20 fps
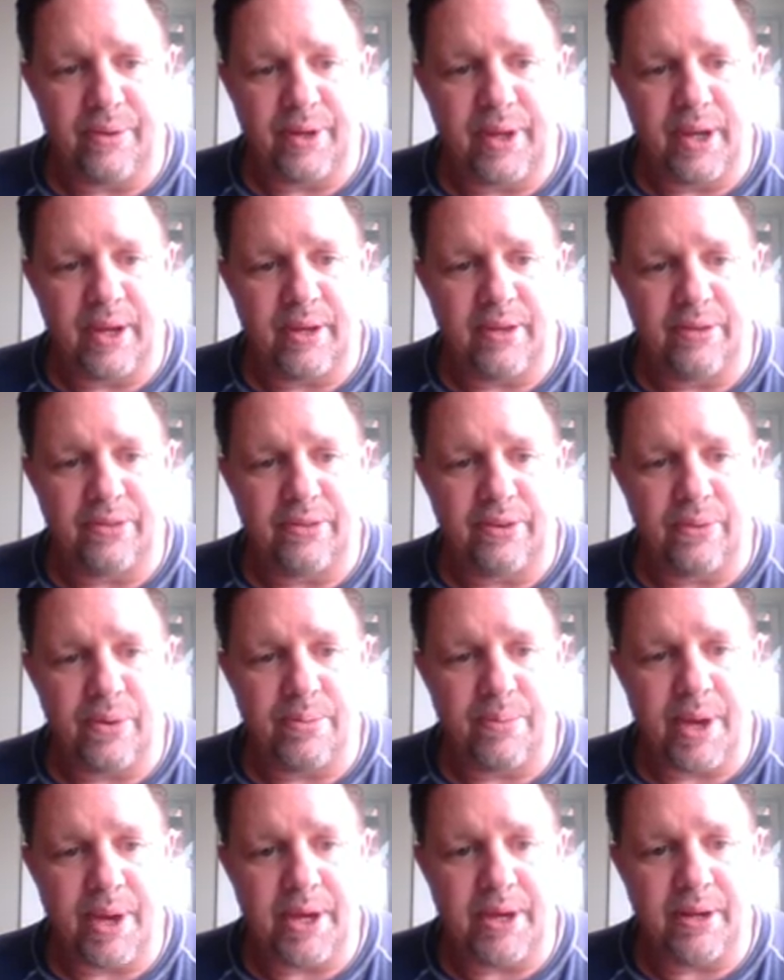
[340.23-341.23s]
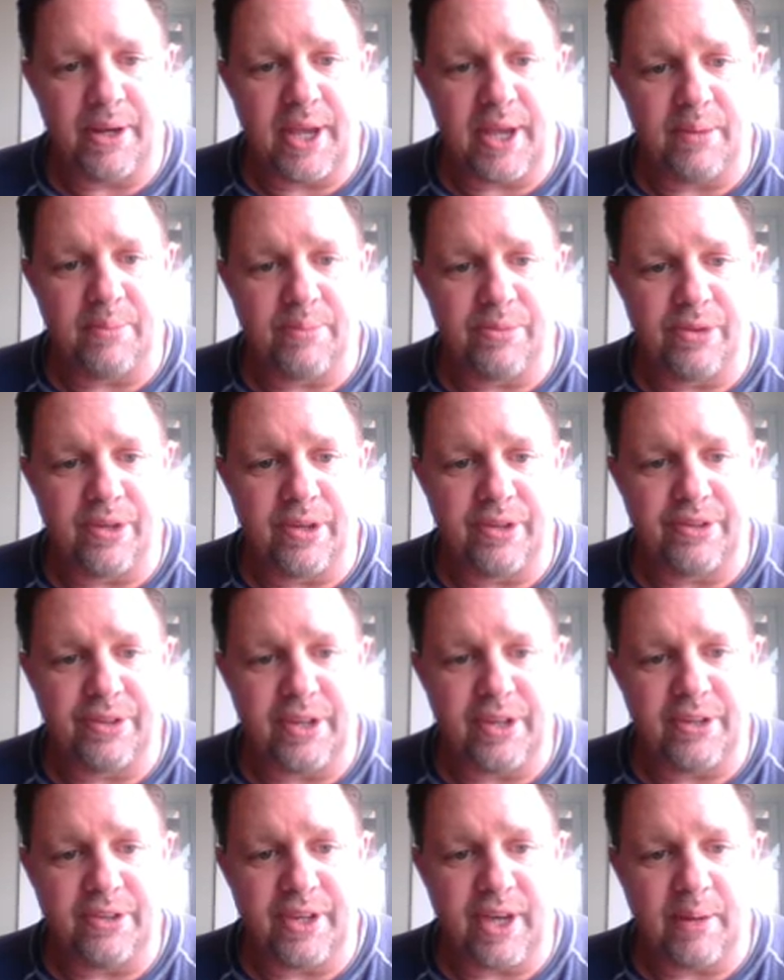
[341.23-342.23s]
Okay, so we made a names list.
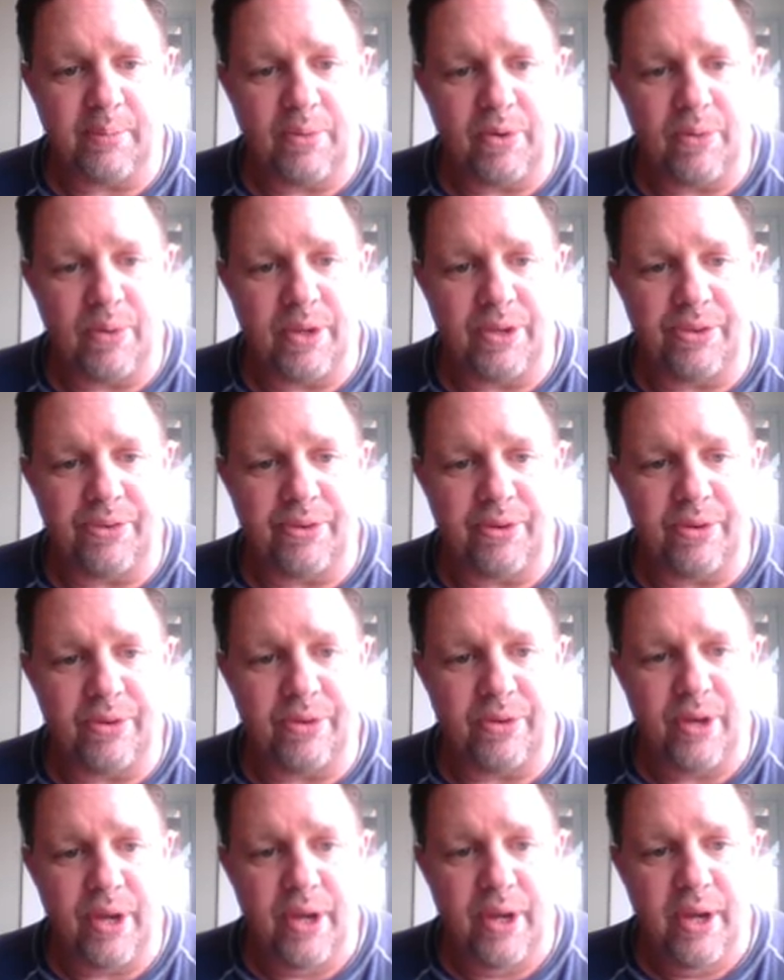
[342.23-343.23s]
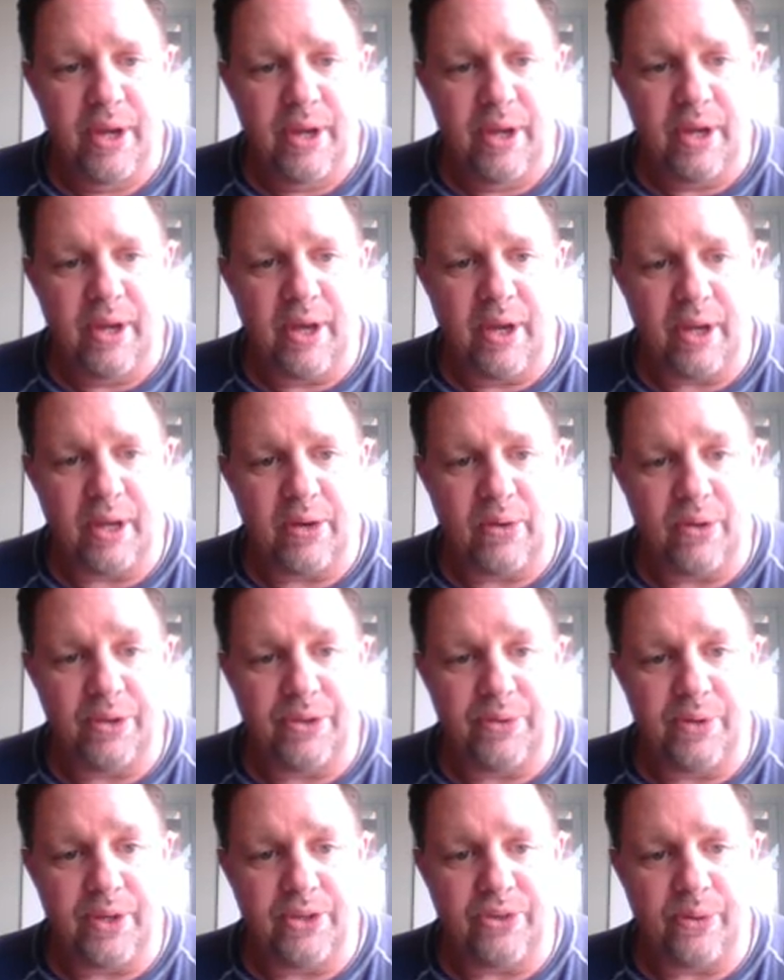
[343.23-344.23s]
Each time we went through, going
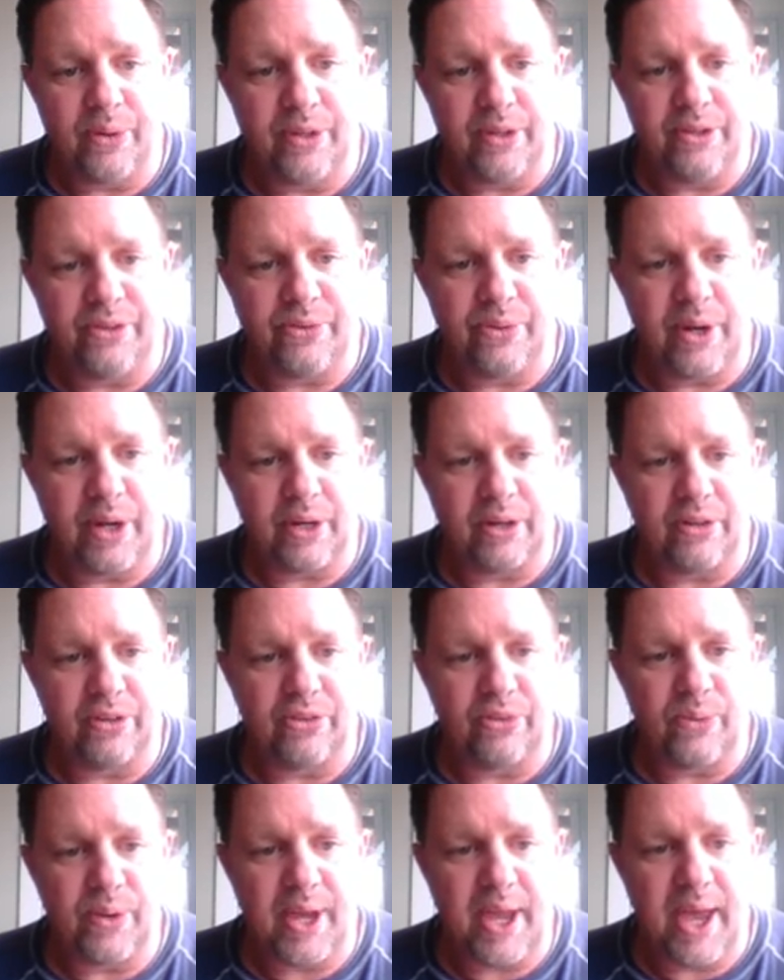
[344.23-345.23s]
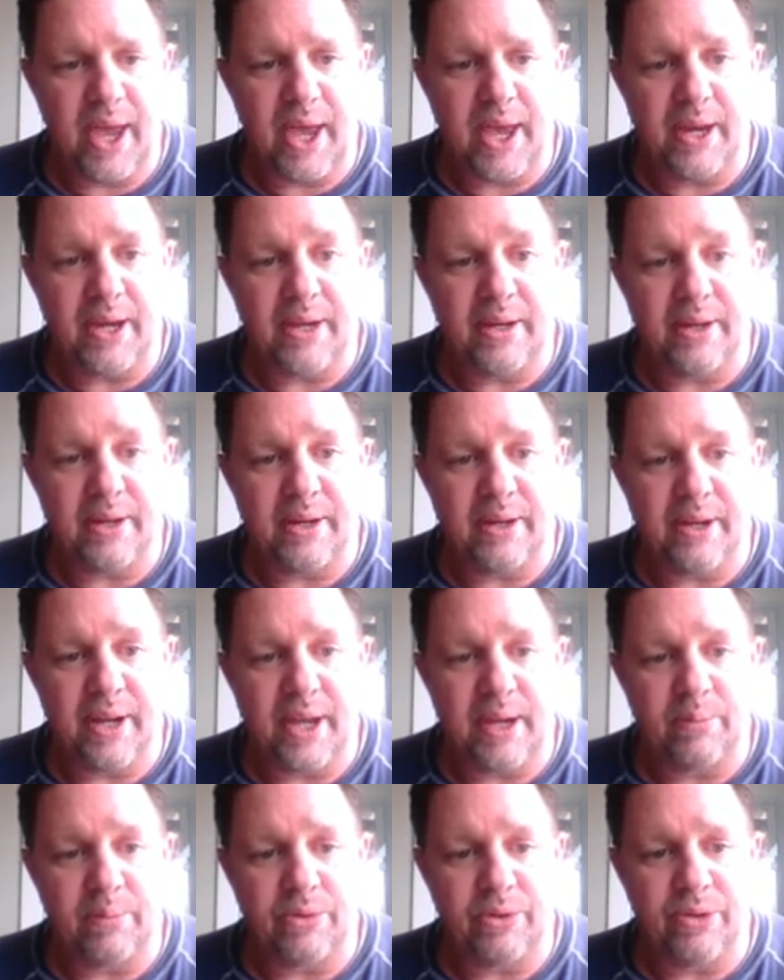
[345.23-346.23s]
through each one of these records, we added a
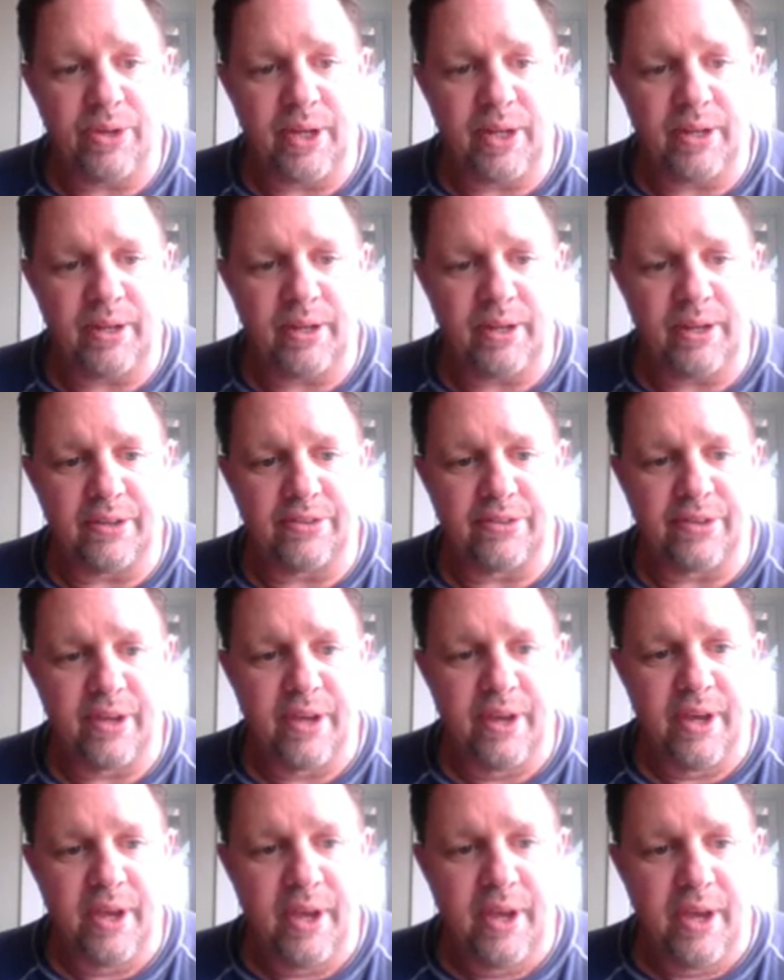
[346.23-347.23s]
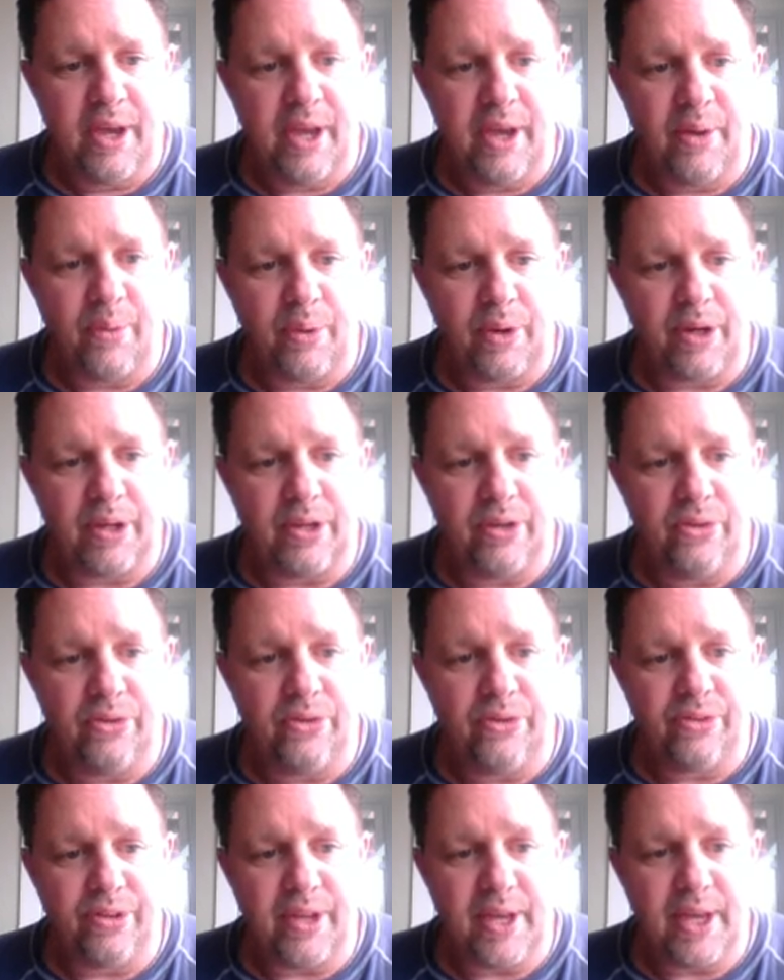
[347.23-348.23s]
name to that list. And we're going to
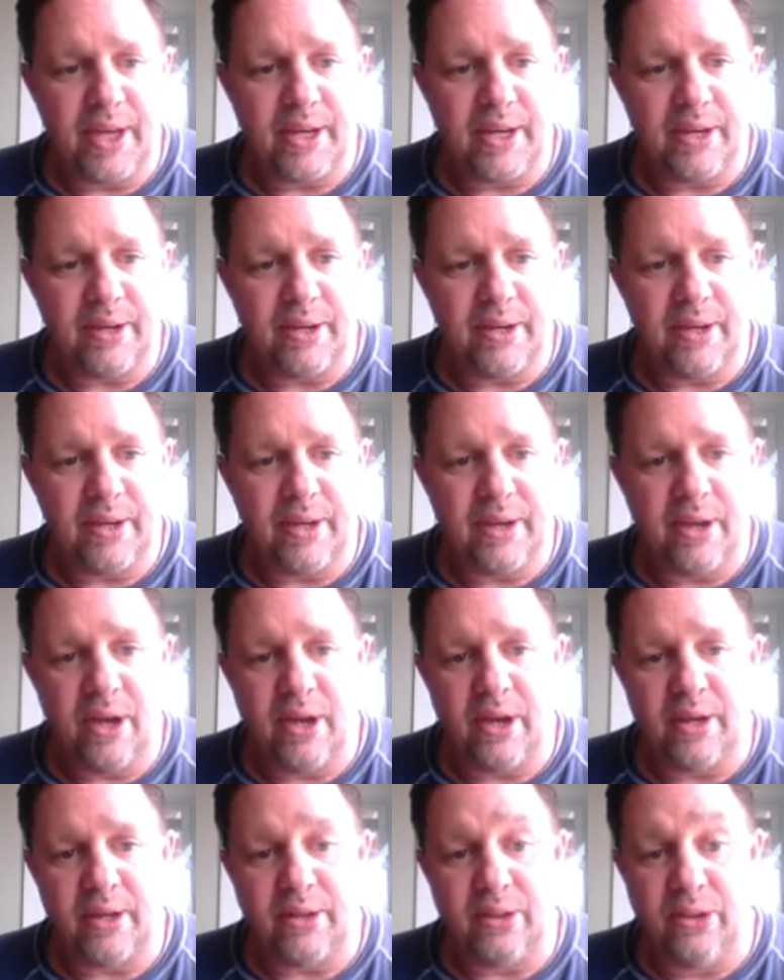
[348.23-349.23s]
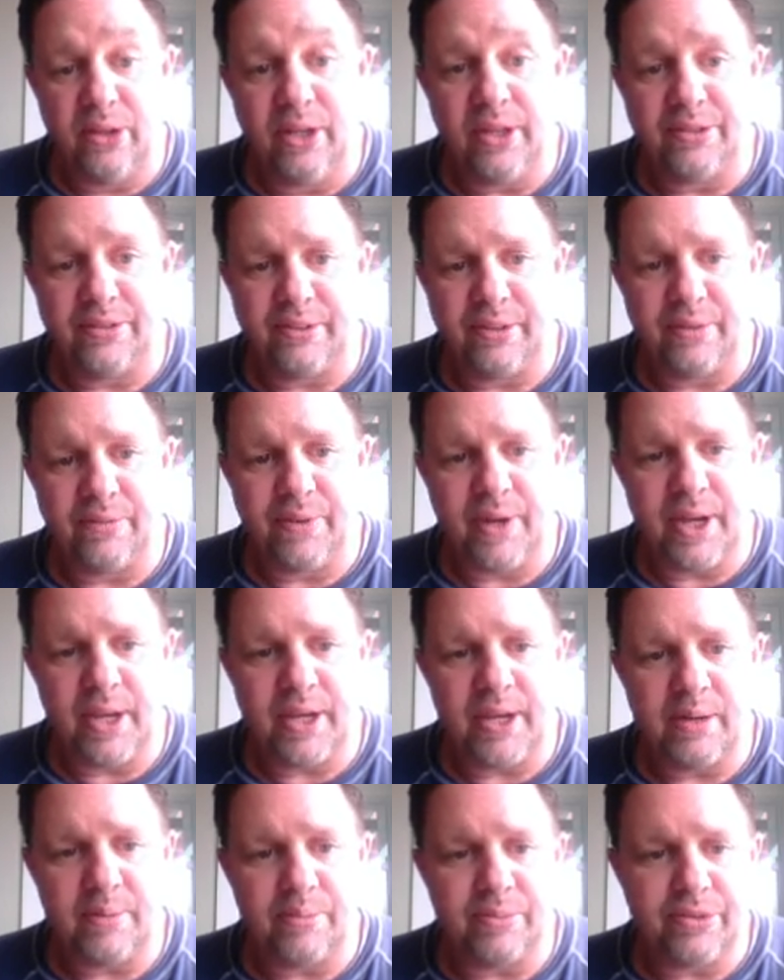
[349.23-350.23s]
use that list of
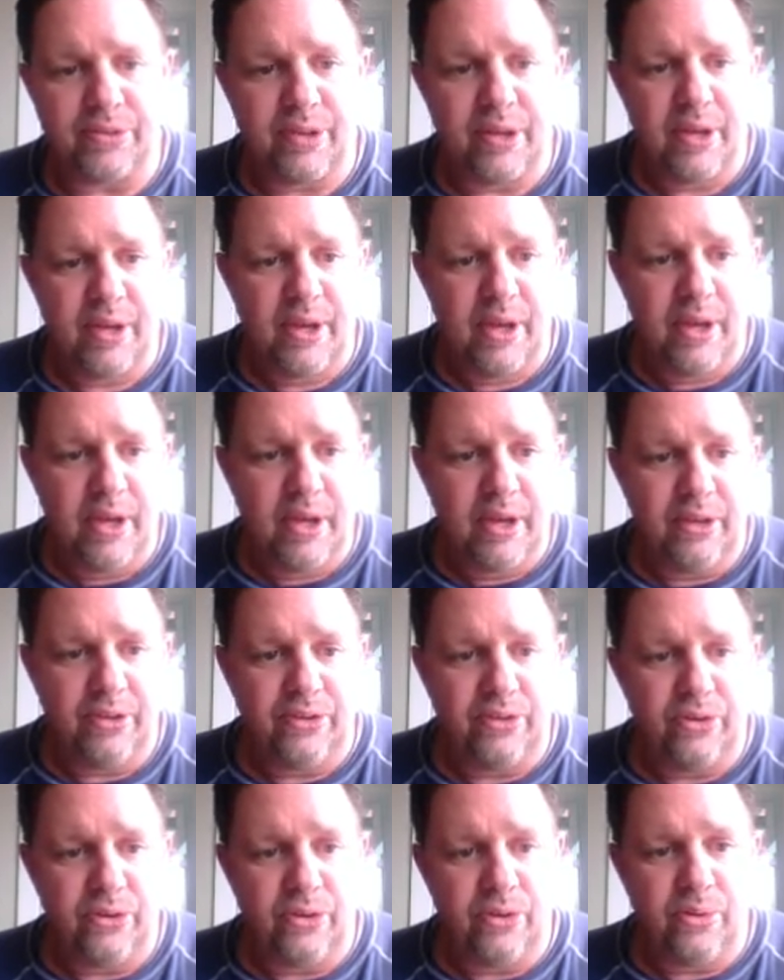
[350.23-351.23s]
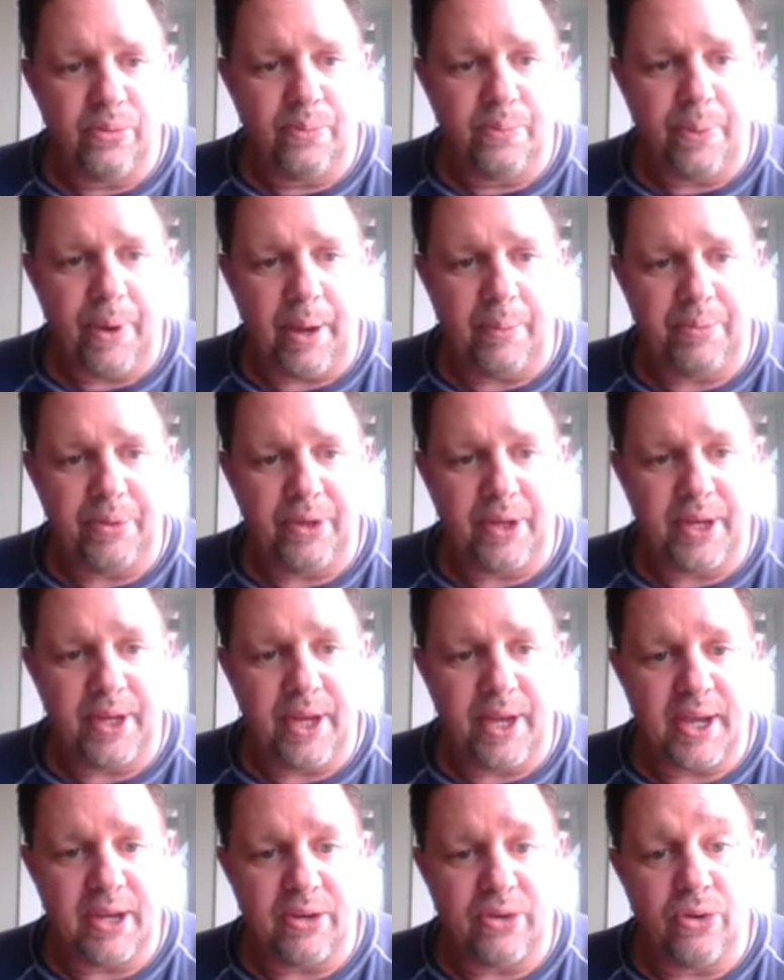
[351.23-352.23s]
names to populate
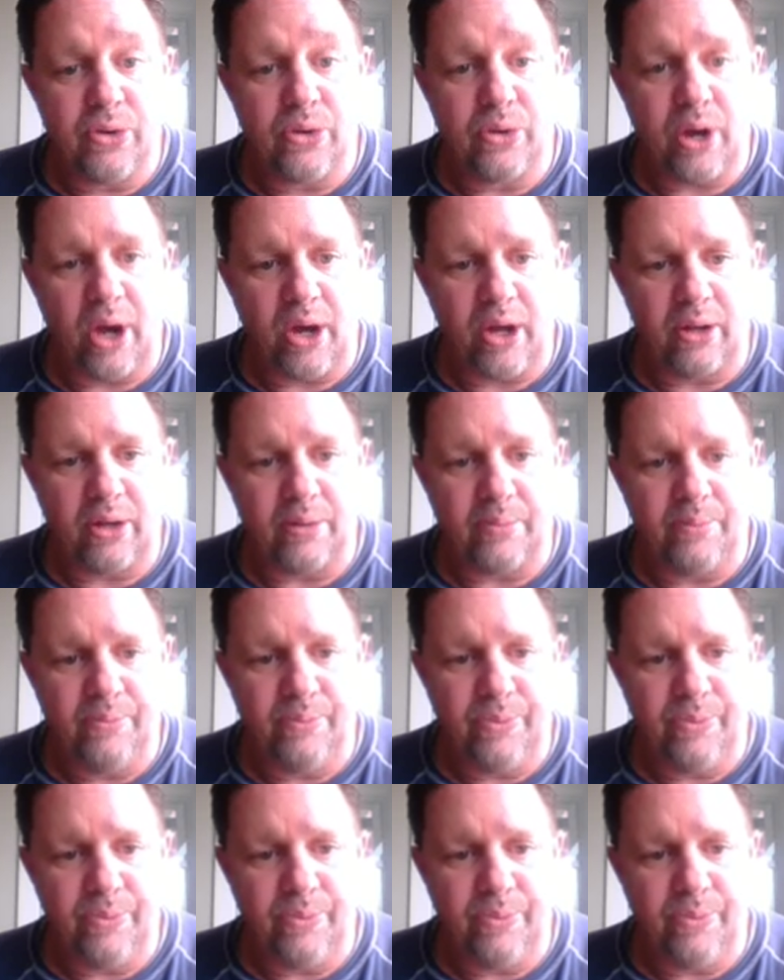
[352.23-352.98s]
a new column.